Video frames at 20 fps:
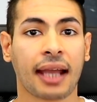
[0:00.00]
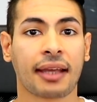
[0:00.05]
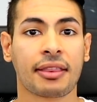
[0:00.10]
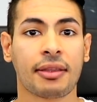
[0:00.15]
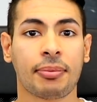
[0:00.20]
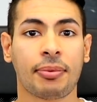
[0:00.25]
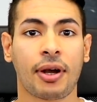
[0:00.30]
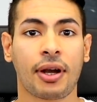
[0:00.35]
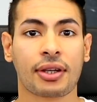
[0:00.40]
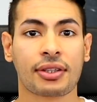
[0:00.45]

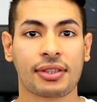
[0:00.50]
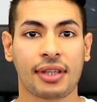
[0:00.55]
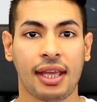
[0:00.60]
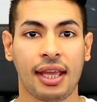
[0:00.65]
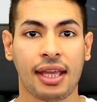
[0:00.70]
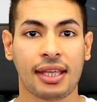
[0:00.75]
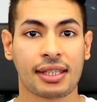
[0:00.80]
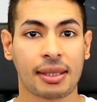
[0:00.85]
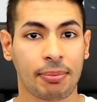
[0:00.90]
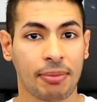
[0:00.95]
Hack the Box
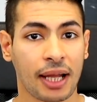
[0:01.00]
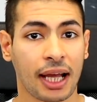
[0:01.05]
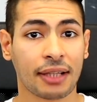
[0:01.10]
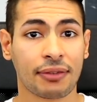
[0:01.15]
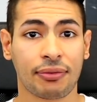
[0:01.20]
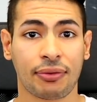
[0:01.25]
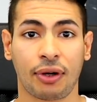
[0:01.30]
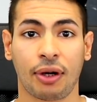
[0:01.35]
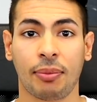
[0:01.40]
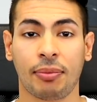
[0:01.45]
is a
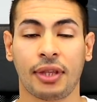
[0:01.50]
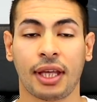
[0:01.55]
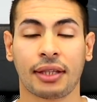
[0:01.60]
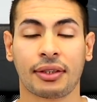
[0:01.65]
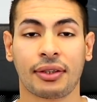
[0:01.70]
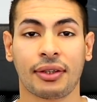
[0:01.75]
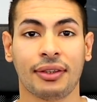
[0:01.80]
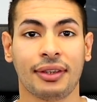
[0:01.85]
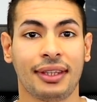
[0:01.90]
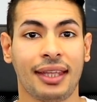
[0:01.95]
platform
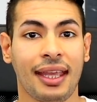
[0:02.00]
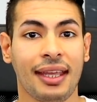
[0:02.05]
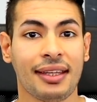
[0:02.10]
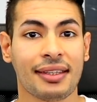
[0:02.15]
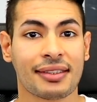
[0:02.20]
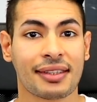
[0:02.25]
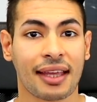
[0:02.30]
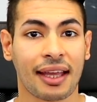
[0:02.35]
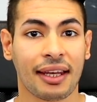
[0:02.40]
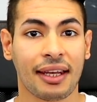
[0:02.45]
that
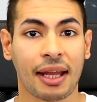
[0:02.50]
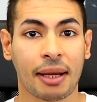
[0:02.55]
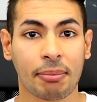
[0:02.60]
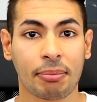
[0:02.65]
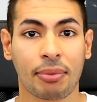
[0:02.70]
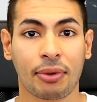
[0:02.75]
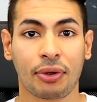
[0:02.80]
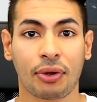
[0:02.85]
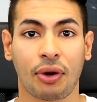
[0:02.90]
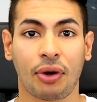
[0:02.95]
contains a
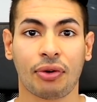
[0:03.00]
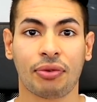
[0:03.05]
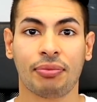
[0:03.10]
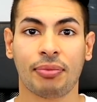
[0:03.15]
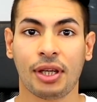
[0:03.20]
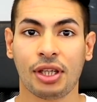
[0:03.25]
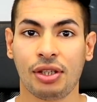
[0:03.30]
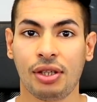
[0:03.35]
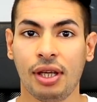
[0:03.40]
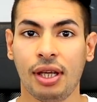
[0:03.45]
number
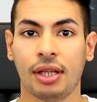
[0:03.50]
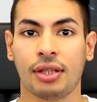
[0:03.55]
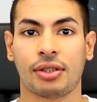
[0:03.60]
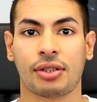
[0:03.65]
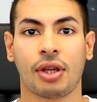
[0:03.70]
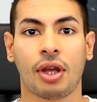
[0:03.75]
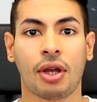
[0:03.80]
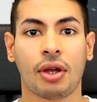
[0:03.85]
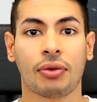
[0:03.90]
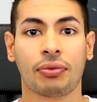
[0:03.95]
of
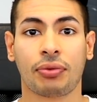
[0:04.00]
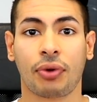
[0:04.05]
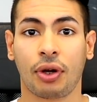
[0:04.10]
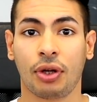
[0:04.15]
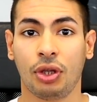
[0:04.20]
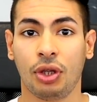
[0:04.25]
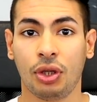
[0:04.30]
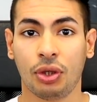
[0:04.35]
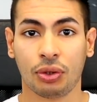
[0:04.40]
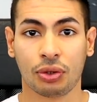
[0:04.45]
machines
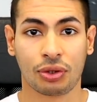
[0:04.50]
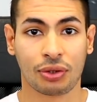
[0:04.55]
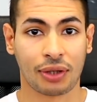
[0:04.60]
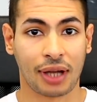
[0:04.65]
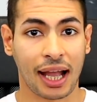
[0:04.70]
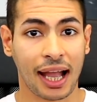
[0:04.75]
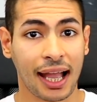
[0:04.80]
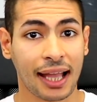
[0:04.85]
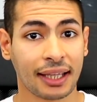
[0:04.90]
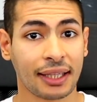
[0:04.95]
for you
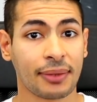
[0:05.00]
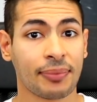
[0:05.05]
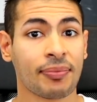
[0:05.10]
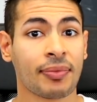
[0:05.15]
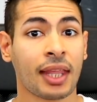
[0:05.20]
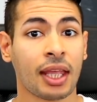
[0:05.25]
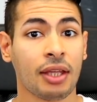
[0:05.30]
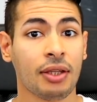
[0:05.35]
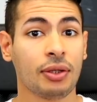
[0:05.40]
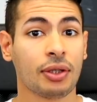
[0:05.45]
to hack.
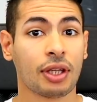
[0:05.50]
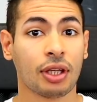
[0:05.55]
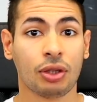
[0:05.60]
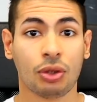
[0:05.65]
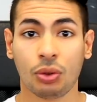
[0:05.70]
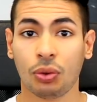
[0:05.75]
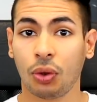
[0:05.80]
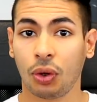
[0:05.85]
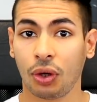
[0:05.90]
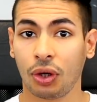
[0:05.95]
You
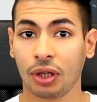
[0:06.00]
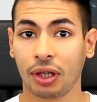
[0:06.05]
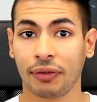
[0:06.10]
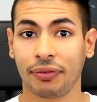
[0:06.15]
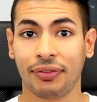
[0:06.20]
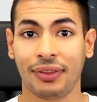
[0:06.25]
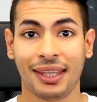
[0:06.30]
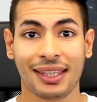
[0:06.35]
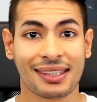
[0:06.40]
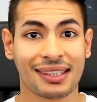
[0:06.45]
can do all
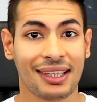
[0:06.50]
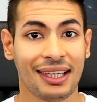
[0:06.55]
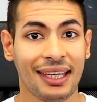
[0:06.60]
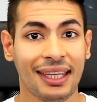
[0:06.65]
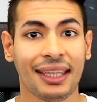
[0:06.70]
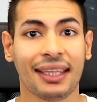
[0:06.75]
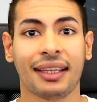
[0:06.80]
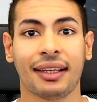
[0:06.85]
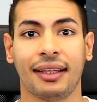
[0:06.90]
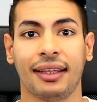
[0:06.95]
of this
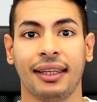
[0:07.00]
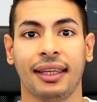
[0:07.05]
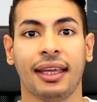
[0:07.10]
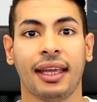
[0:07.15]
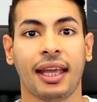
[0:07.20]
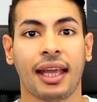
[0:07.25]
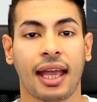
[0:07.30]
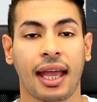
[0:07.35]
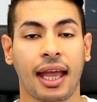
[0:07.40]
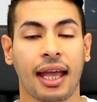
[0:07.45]

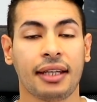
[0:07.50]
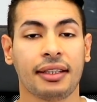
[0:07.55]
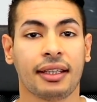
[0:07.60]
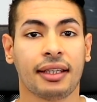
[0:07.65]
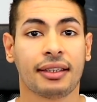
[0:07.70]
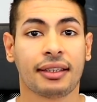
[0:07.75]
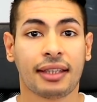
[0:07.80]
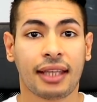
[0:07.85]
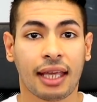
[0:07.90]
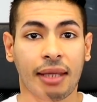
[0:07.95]
legally and
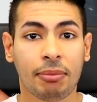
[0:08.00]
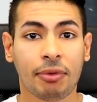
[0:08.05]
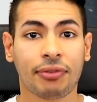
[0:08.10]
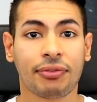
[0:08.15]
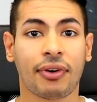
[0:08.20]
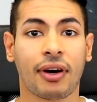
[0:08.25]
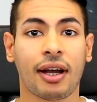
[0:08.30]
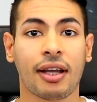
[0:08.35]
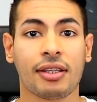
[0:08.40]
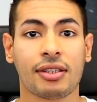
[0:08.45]
it
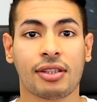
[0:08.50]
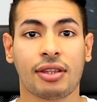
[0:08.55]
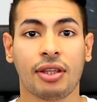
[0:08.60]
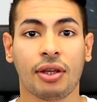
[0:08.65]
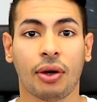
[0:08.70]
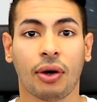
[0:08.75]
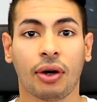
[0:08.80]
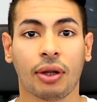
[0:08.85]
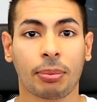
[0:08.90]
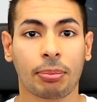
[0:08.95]
gamifies
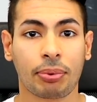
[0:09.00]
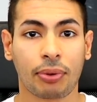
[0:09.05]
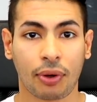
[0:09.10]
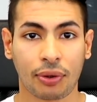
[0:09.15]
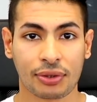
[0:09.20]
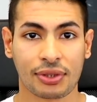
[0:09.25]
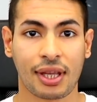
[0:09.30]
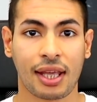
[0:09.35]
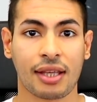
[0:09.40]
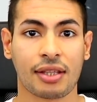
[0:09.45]
the whole
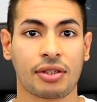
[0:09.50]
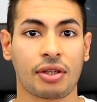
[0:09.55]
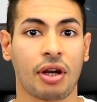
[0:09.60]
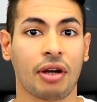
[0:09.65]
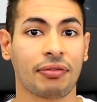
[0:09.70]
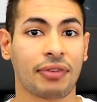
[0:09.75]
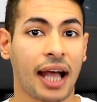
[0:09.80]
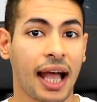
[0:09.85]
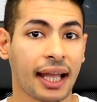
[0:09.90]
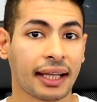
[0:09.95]
process
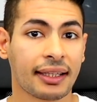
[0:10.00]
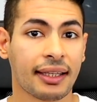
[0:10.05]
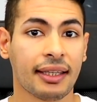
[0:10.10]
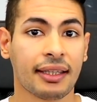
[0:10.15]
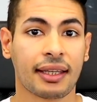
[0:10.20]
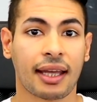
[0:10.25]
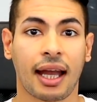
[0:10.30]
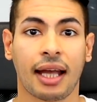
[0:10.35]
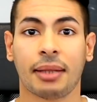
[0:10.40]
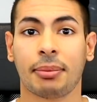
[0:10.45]
of
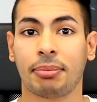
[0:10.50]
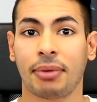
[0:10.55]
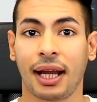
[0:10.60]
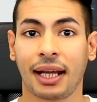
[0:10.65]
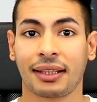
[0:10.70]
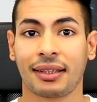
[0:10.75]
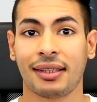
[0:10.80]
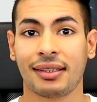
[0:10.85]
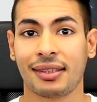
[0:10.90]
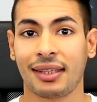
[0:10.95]
hacking and
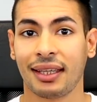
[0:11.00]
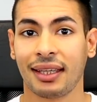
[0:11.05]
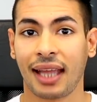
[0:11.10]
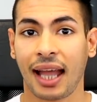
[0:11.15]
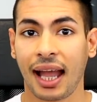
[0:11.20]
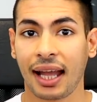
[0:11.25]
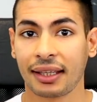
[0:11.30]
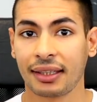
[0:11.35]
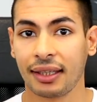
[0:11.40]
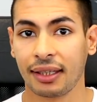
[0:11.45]
practicing
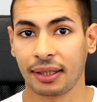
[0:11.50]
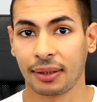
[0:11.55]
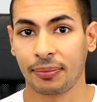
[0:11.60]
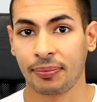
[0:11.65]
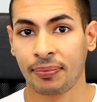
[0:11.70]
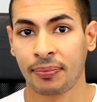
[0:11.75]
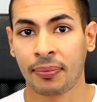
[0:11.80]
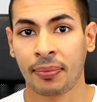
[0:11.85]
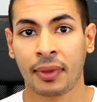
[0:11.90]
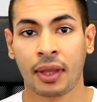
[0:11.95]
hacking.
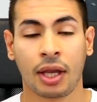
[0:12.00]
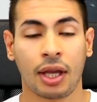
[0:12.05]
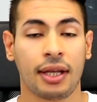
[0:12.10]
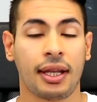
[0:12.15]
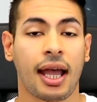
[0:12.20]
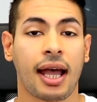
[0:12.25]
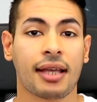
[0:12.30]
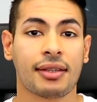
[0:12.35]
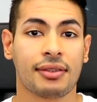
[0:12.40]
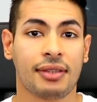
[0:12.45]

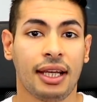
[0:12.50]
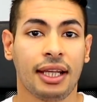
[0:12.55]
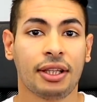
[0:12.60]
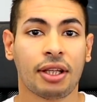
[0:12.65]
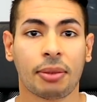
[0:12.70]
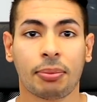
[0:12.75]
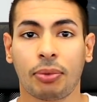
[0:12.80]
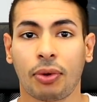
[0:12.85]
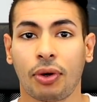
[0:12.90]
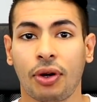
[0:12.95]
It has
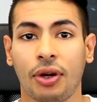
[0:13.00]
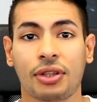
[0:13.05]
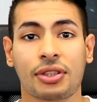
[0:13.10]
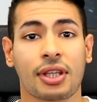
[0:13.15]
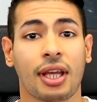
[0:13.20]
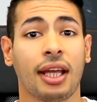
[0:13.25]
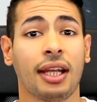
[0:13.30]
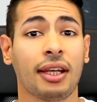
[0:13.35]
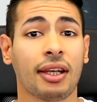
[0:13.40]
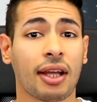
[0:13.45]

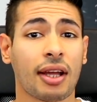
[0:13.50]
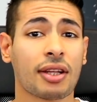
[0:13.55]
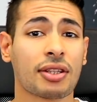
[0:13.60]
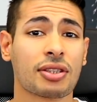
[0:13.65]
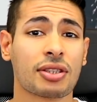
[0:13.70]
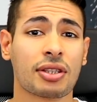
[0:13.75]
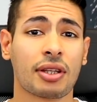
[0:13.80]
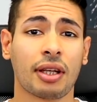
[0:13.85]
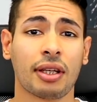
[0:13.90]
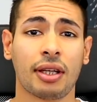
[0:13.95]
leaderboards and
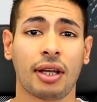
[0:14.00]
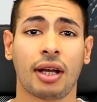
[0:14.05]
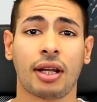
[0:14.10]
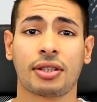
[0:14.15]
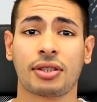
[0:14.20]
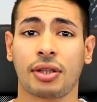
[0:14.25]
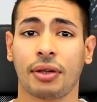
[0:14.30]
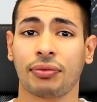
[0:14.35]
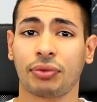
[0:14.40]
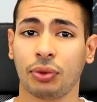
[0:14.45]
lots and
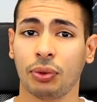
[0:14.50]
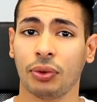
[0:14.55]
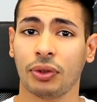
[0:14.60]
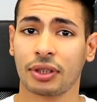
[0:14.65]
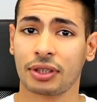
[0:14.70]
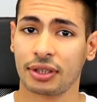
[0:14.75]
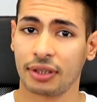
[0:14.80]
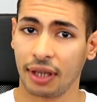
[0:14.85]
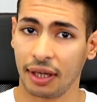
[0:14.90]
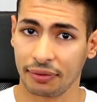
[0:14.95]
lots of
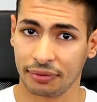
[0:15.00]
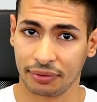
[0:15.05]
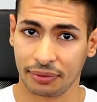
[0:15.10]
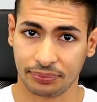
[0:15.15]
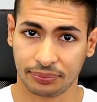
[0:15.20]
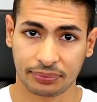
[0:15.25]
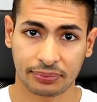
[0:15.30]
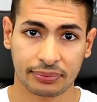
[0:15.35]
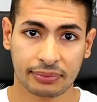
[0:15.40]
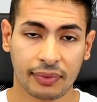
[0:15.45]
cool
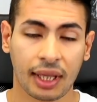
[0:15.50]
stuff.